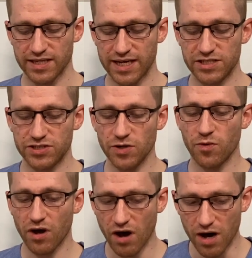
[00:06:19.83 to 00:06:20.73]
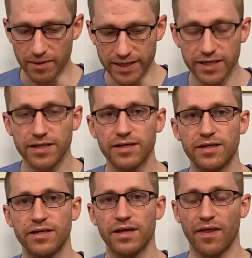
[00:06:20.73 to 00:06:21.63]
It's so common
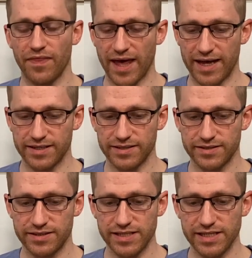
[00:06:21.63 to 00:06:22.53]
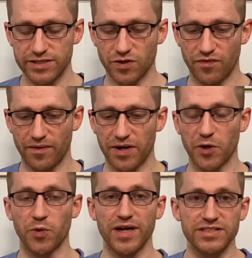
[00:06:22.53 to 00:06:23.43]
that teas are very
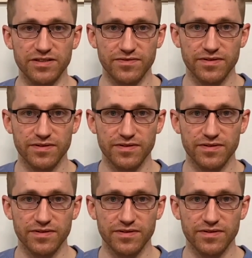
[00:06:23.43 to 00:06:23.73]
aggressive